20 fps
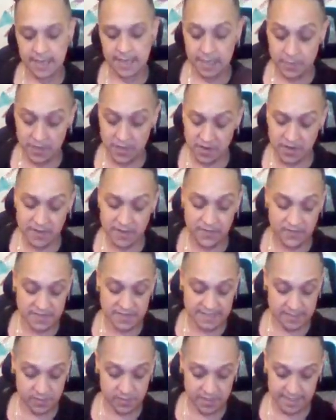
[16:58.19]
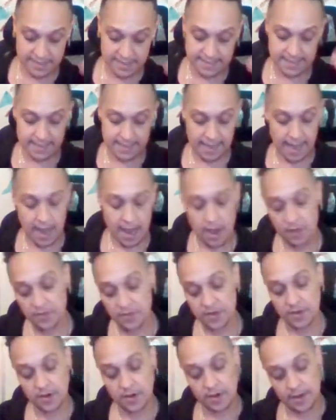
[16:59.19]
And I'm hearing for somebody, it's like how
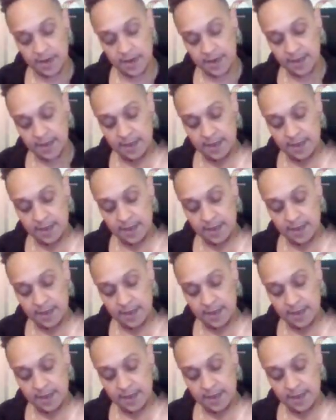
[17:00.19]
they're